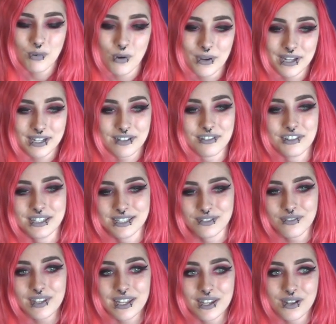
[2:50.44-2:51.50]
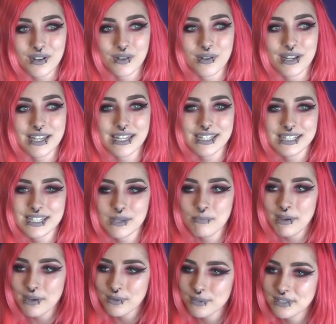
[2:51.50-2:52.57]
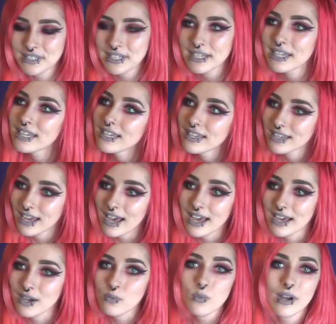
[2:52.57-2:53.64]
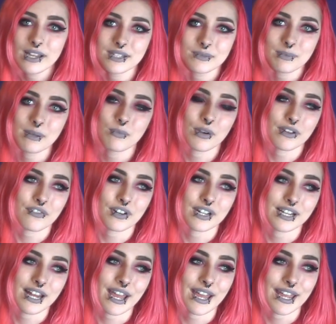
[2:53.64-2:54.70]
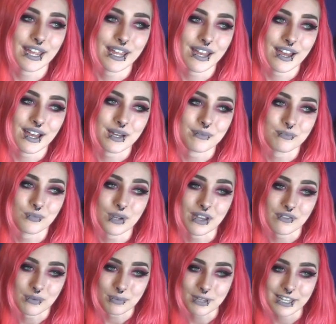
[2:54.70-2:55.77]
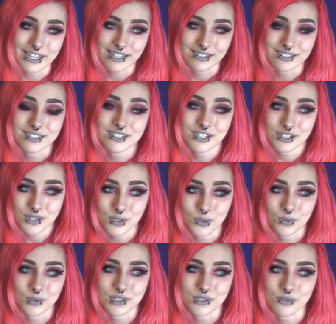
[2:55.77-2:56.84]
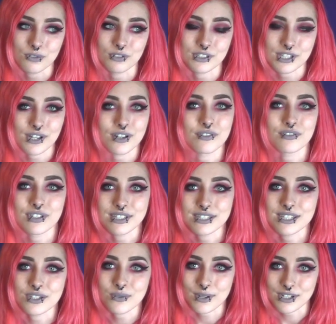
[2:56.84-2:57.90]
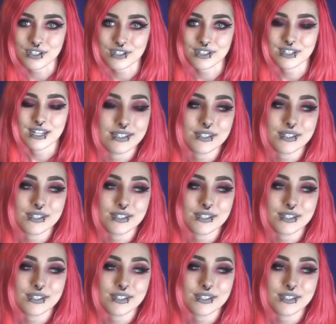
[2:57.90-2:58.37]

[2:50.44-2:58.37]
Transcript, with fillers: point of this video is about what my boyfriend and I, we have a plan to do to resolve this situation.